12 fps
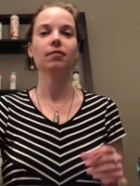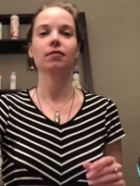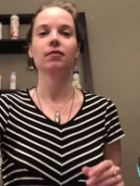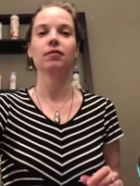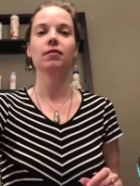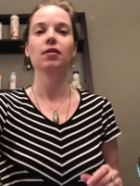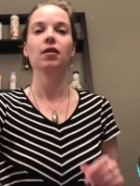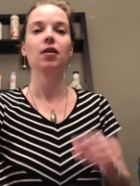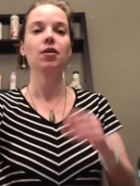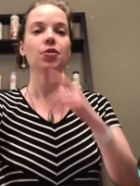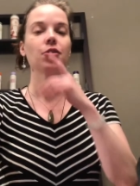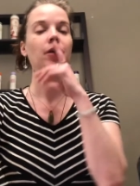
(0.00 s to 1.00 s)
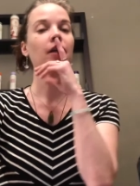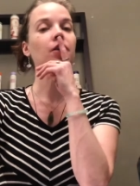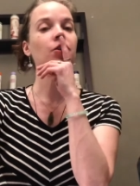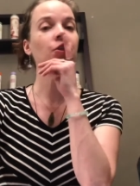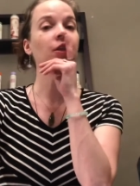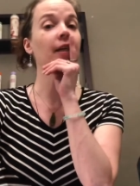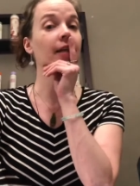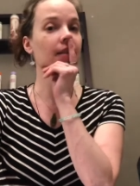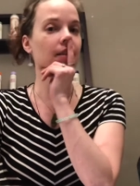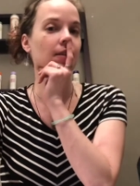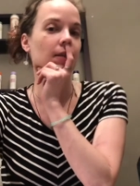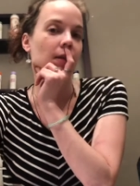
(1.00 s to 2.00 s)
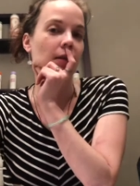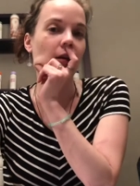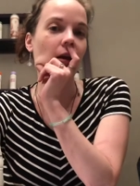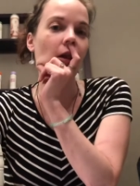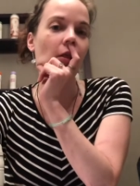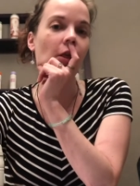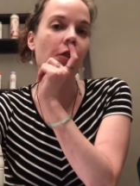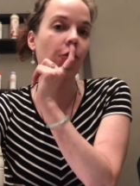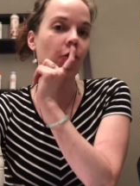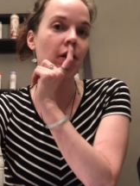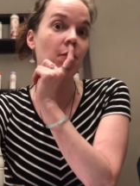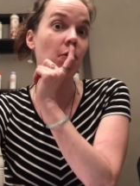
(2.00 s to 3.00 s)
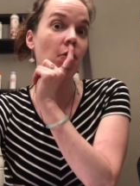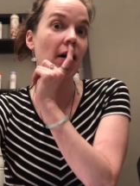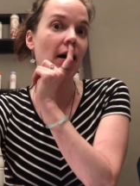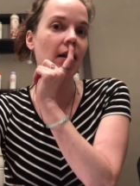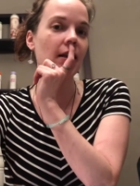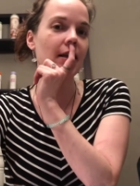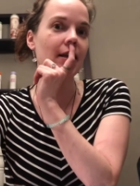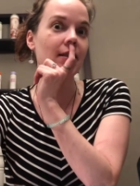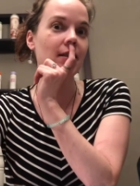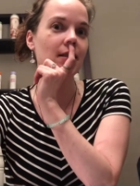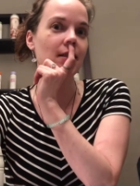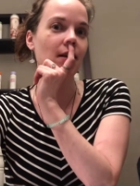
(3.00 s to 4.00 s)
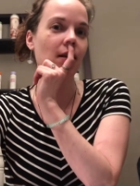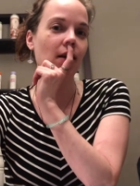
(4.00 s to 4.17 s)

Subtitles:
So you can't cheat. The 3 modalities.